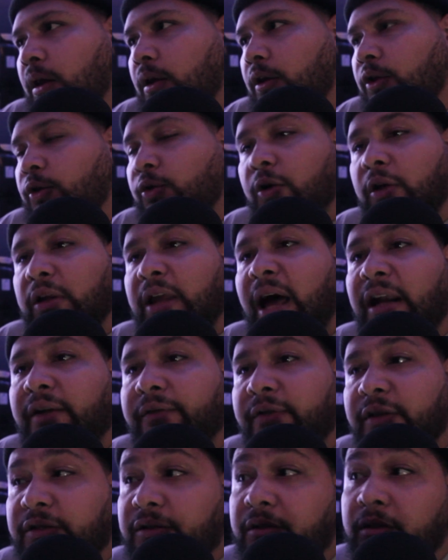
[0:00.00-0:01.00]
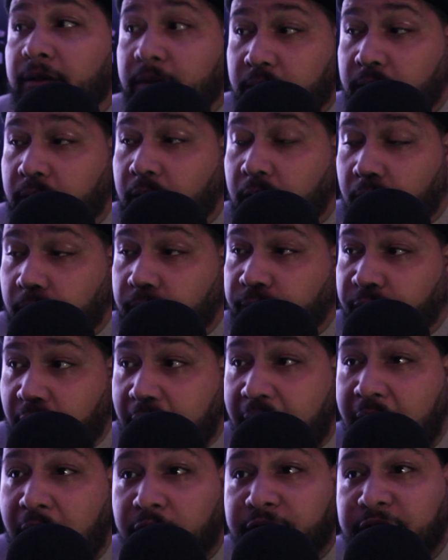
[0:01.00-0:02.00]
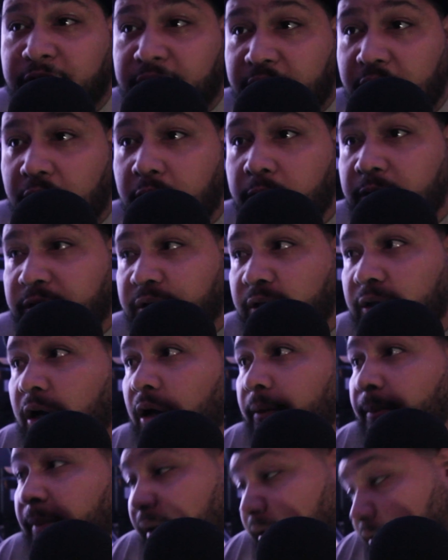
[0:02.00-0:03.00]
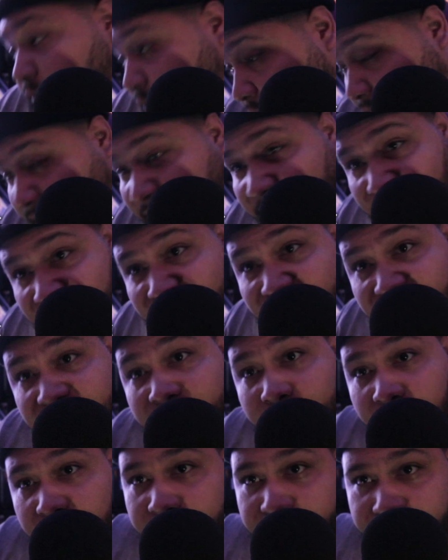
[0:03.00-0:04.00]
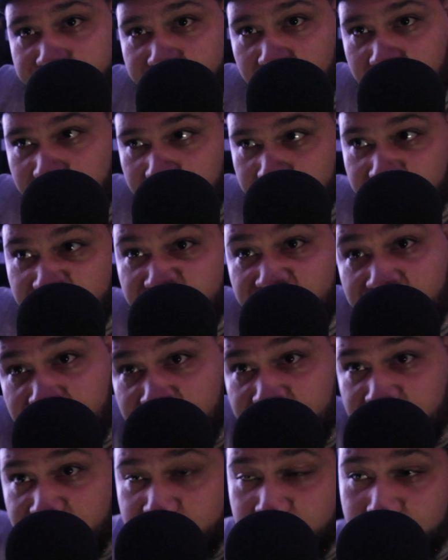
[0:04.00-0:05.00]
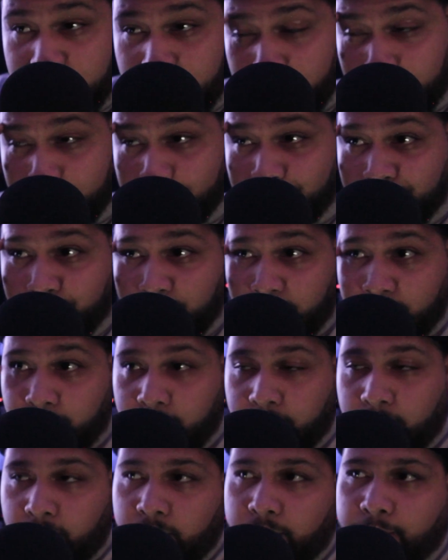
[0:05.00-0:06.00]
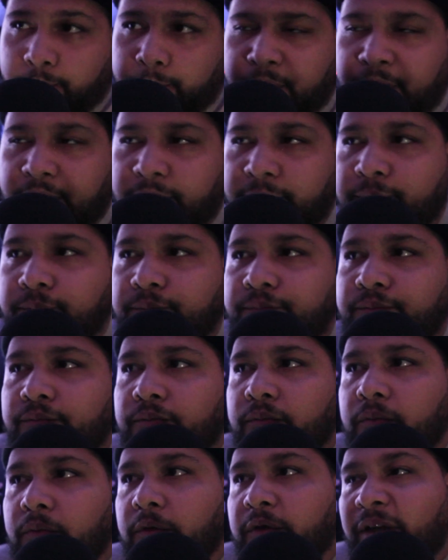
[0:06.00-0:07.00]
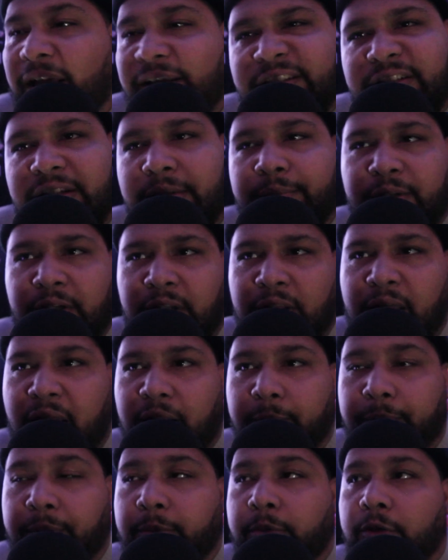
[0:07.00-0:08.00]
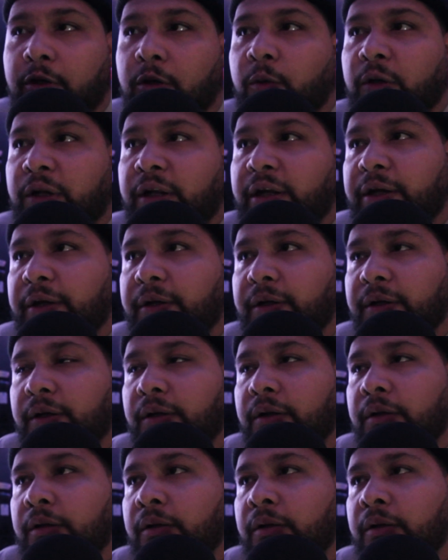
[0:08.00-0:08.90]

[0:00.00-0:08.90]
You know, a lot of us, the houses that are within our means are in this motherfucker, the hood. But that's something a lot of people don't want to hear.